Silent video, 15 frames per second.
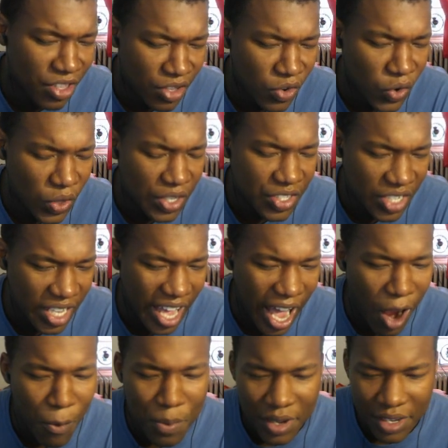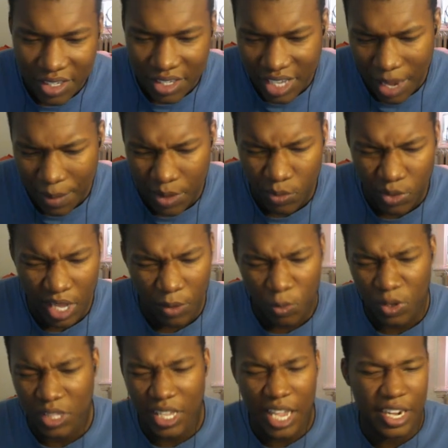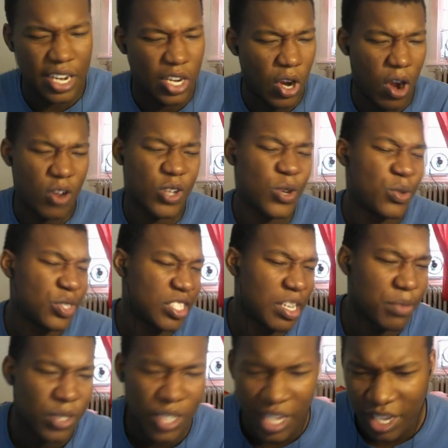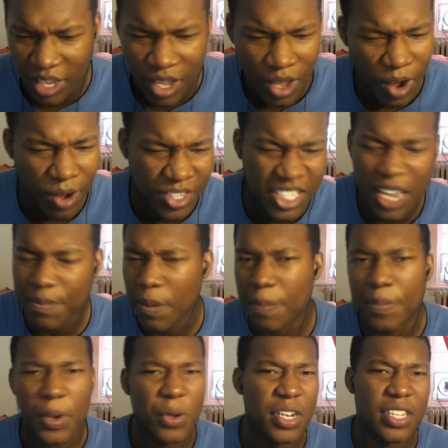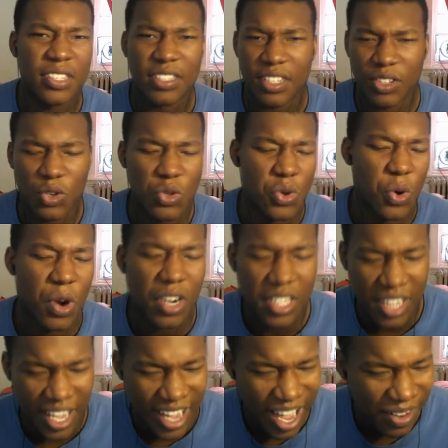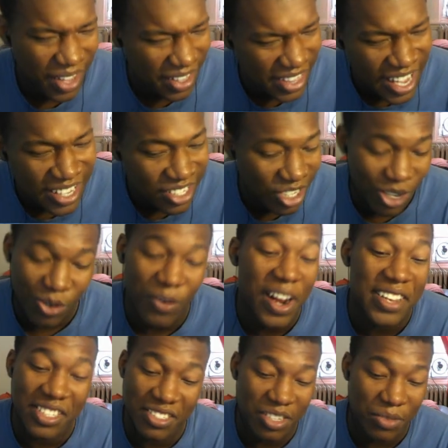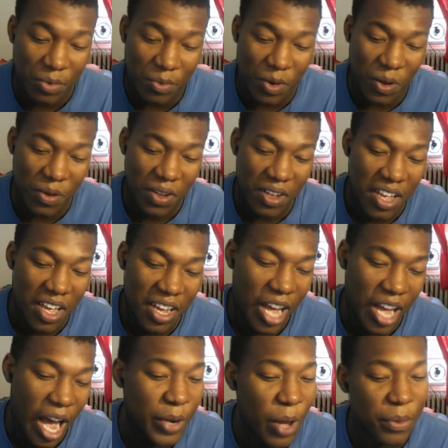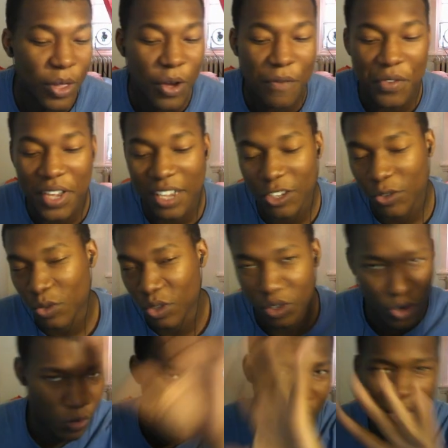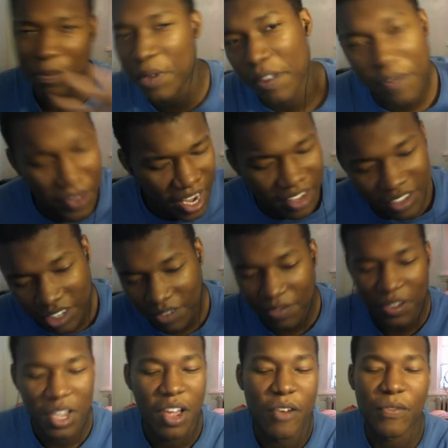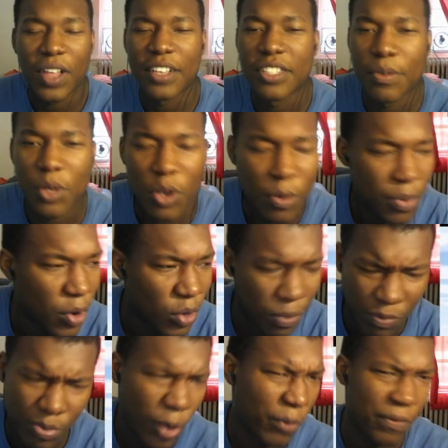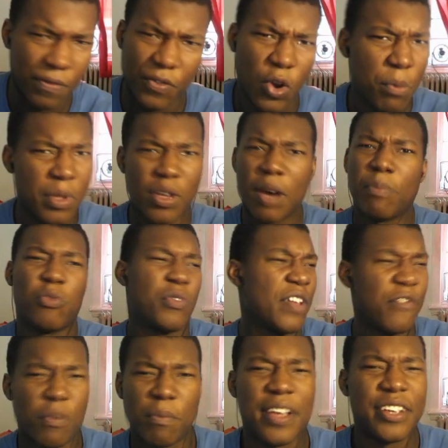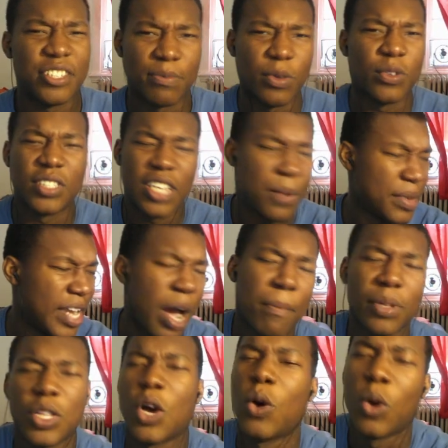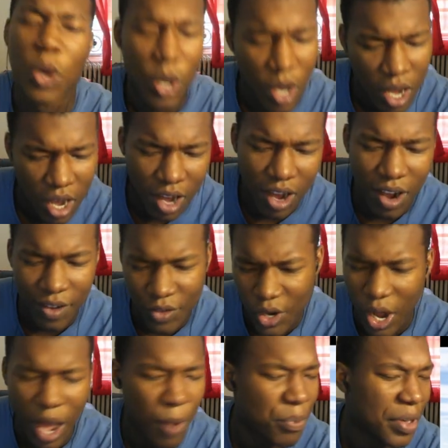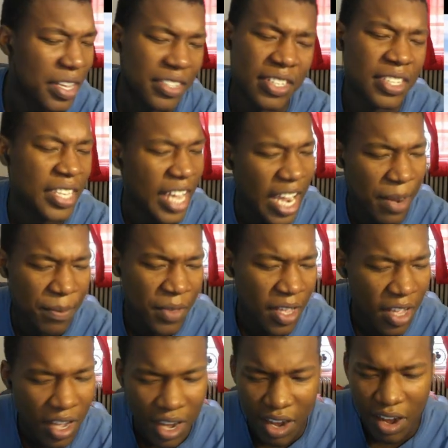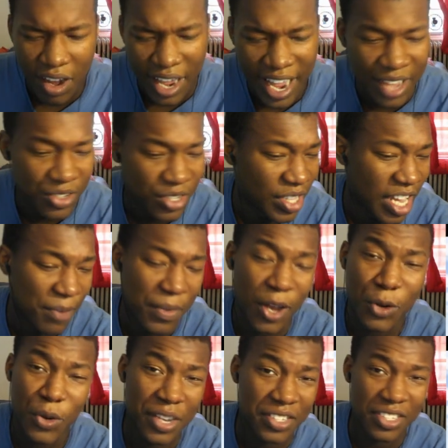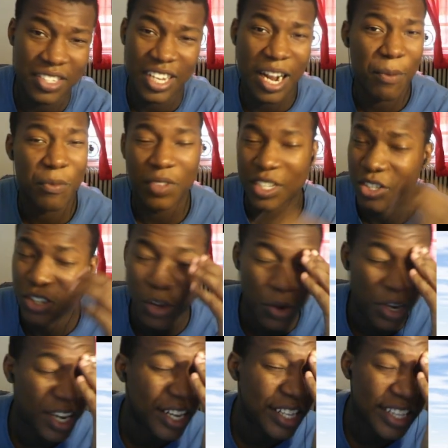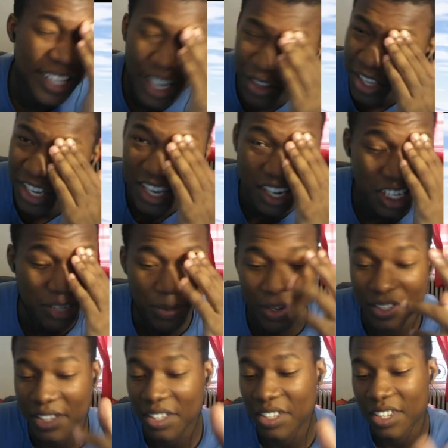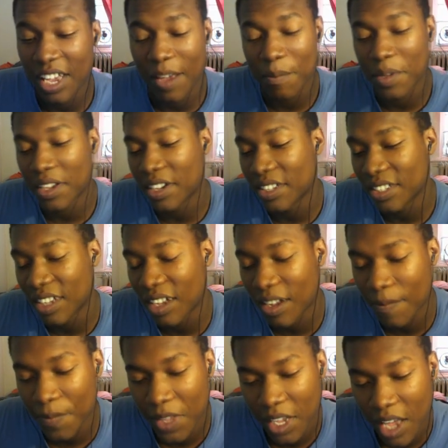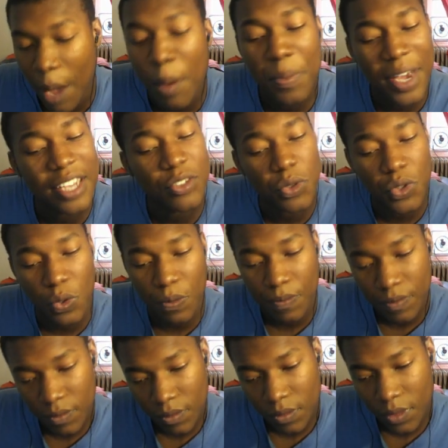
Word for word: no no legit how big is this game? They were like we're landing cargo ships like on top of buildings in New York. Like I like that's crazy to me, bro comment down below if you guys are you know really big fans of flight simulator bro bro fill me up with information bro tell me down below uh, you know, how big is the game? Uh, answer a lot of my questions that I'm, you know, clearly inexperienced at this game because um, I'm gonna be honest with you.